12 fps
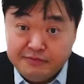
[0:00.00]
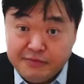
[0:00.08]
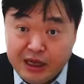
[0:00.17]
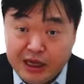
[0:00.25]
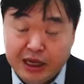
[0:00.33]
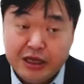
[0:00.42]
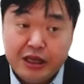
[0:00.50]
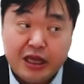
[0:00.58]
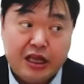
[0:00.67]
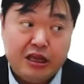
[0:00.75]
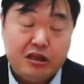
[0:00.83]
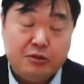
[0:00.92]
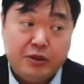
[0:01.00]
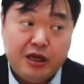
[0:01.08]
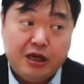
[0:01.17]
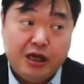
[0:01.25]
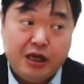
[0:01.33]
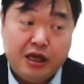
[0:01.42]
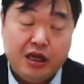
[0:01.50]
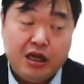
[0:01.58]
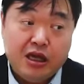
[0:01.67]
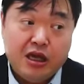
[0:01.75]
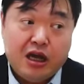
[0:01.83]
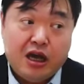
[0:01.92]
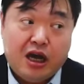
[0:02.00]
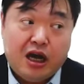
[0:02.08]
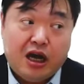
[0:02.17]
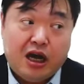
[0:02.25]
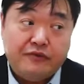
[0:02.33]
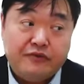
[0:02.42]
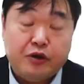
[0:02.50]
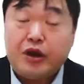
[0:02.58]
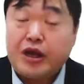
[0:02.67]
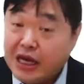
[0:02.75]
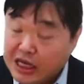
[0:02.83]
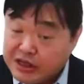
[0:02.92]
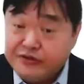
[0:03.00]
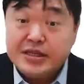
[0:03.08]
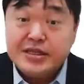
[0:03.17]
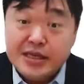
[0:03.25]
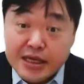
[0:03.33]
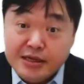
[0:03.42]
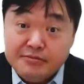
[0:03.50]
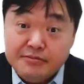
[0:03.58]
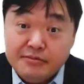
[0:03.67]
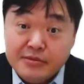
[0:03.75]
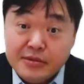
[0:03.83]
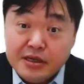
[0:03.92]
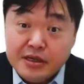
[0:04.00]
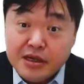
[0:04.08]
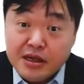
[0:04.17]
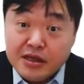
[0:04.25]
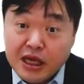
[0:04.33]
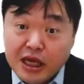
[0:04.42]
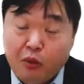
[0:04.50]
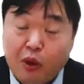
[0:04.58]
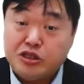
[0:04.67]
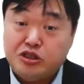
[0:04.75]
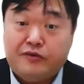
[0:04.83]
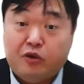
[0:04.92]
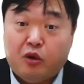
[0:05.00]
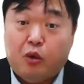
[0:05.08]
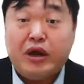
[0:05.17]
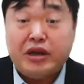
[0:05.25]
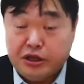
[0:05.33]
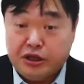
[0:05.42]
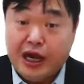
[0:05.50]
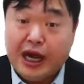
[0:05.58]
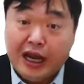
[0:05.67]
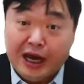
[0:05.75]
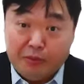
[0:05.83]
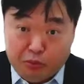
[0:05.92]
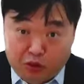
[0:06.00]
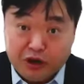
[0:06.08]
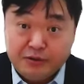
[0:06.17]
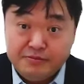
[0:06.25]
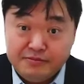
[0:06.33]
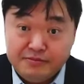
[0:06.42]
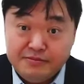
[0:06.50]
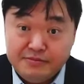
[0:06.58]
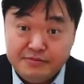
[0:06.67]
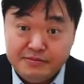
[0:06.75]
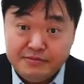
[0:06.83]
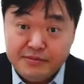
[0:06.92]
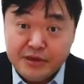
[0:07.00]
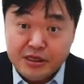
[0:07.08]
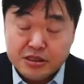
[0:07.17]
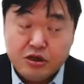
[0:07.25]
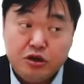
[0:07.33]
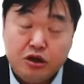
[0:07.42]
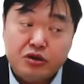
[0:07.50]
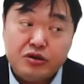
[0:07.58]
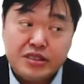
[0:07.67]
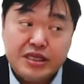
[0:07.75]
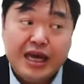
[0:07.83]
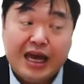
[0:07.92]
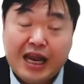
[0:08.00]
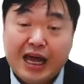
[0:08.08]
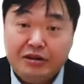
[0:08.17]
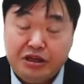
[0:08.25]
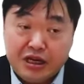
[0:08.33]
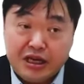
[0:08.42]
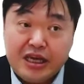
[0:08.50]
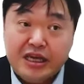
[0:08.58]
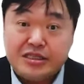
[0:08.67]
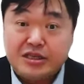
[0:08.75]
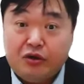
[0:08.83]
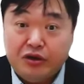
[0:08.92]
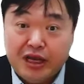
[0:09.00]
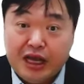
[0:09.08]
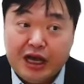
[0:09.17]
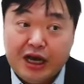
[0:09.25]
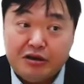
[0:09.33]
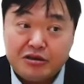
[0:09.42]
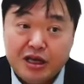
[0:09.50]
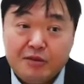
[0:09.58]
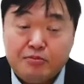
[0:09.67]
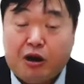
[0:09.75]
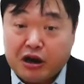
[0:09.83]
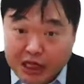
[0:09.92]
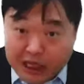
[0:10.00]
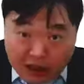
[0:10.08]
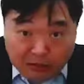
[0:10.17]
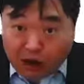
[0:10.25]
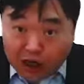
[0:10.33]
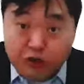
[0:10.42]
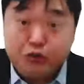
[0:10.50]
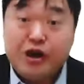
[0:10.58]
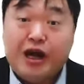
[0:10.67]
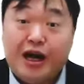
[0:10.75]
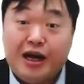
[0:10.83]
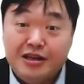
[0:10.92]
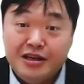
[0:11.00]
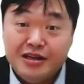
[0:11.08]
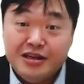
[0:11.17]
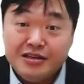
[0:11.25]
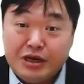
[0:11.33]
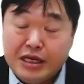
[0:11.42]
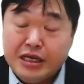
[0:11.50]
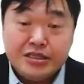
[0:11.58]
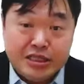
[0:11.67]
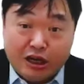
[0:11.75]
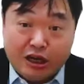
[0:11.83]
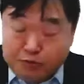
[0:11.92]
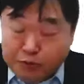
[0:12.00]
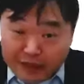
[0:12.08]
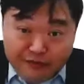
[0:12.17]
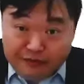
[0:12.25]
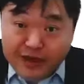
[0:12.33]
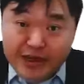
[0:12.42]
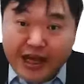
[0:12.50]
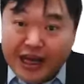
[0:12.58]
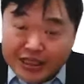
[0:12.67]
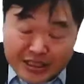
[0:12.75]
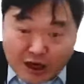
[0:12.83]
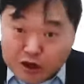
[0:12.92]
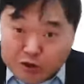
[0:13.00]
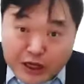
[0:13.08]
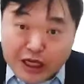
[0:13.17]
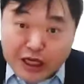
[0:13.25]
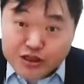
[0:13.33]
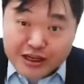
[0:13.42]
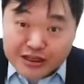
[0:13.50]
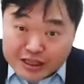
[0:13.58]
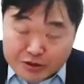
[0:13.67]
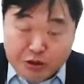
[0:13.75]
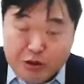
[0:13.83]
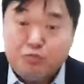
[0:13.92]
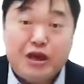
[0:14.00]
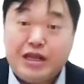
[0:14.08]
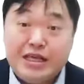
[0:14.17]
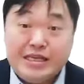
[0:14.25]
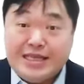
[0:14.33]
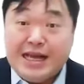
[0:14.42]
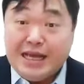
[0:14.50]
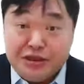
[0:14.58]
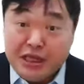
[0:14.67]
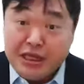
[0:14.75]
and they tend to be very collectivistic. They watch out for one another a lot more. So you don't see a lot of young kids going out partying in Mardi Gras. Right. South Beach spring break is not a thing